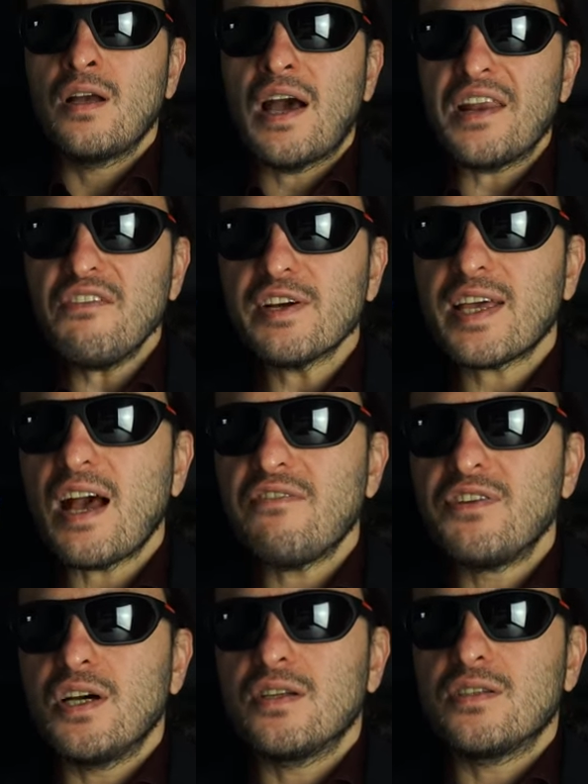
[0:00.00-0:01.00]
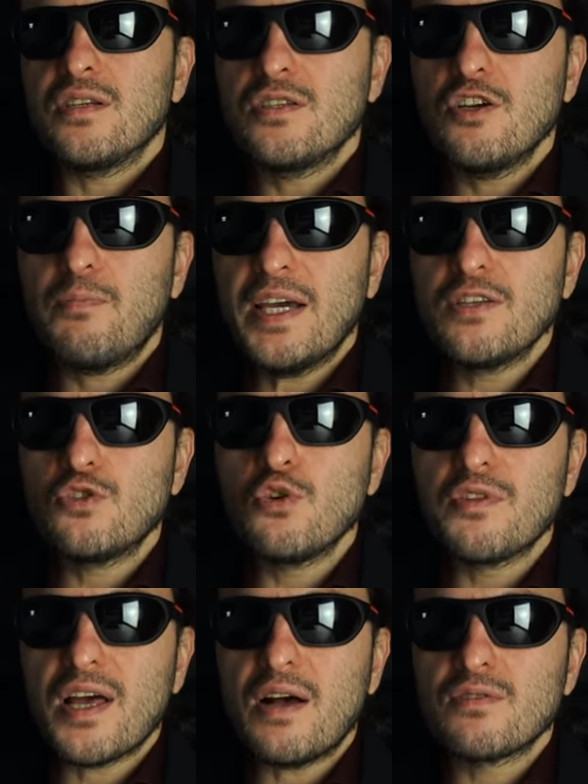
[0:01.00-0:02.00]
Another caveat is you're paying
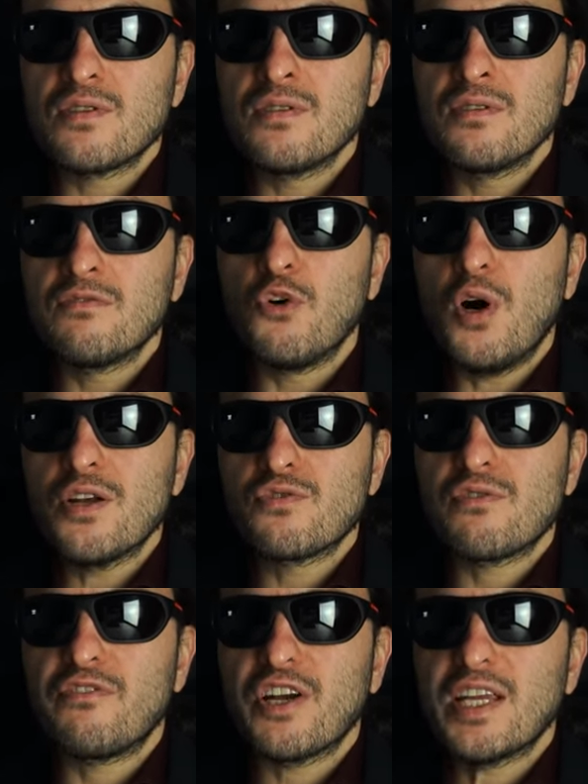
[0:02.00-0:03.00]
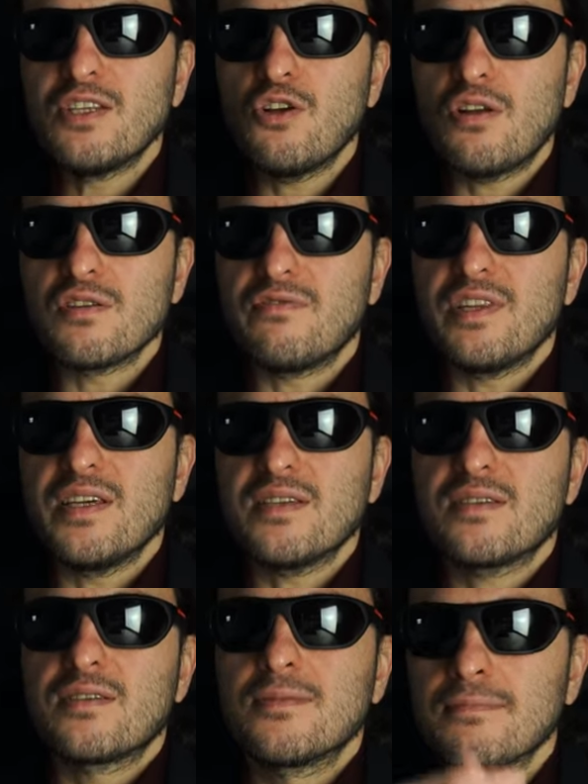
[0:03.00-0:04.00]
2,400 freaking dollars for
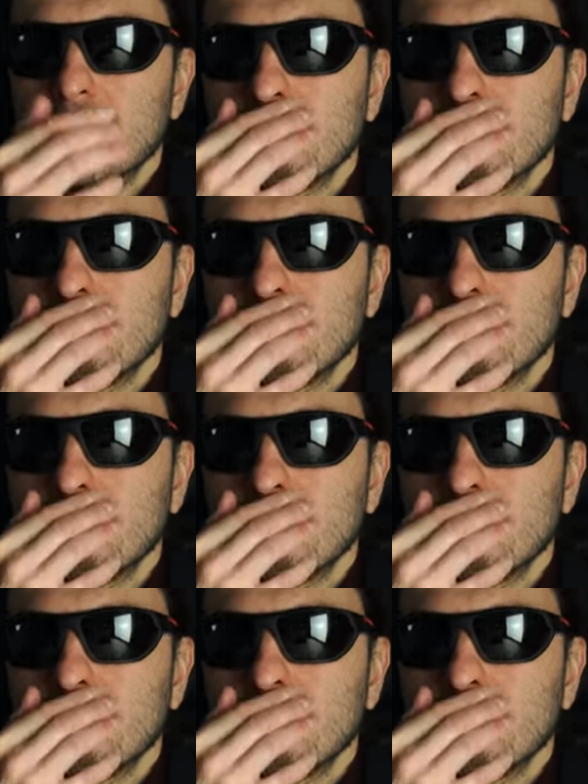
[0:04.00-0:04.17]
this.